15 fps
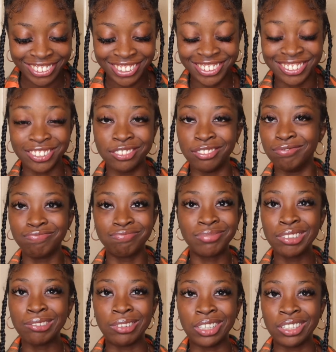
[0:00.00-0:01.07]
Shut up.
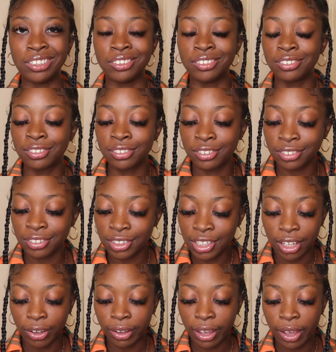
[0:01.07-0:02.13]
Be quiet.
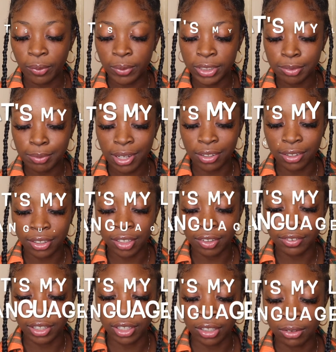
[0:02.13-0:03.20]
Okay, what's my
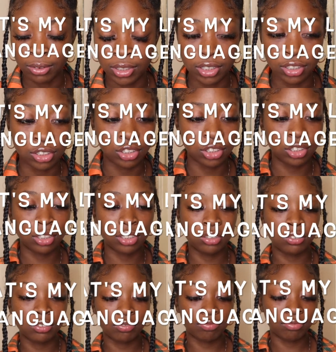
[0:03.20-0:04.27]
love language?
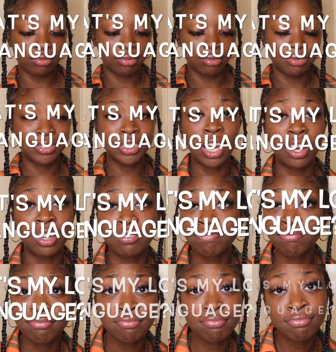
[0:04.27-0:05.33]
Time.
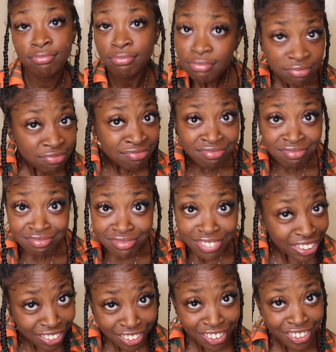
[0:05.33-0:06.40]

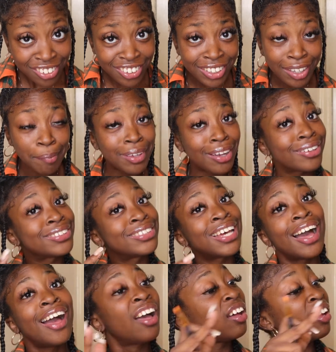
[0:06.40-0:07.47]
Ooh, give me your
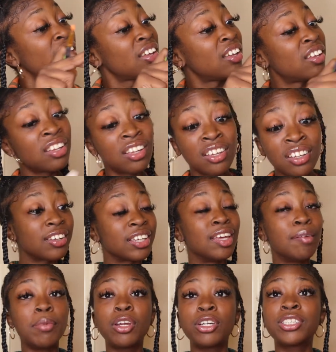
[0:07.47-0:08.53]
time.
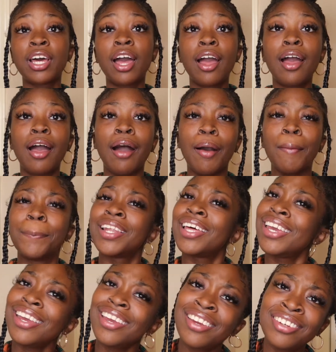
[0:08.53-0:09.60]
Give me your time,
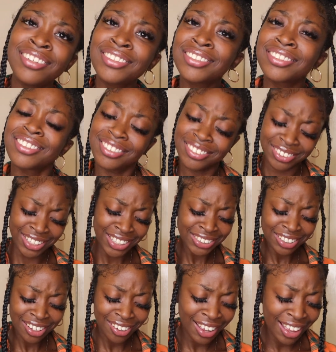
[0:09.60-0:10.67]
please. That's
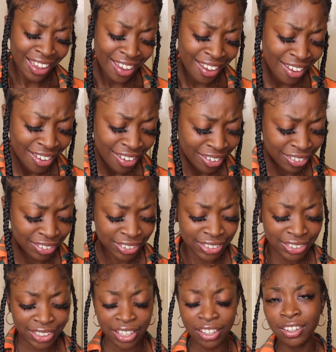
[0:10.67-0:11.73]
all I
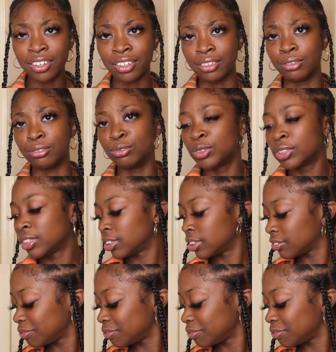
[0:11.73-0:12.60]
ask. And cuddles.